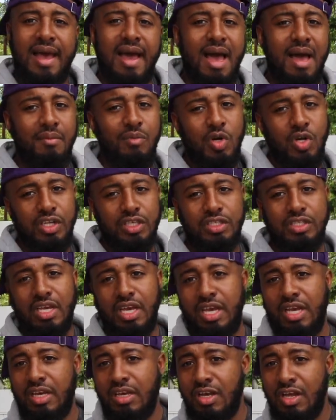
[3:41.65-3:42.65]
I'm going to
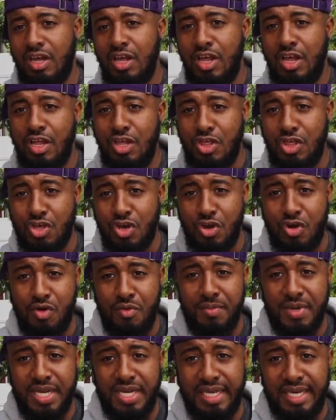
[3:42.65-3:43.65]
say
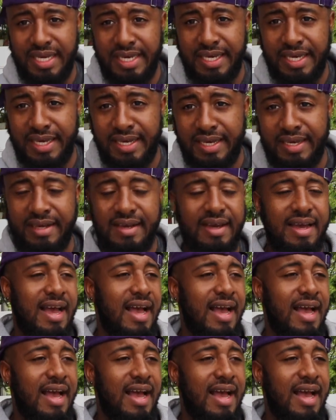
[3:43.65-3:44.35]
Germany.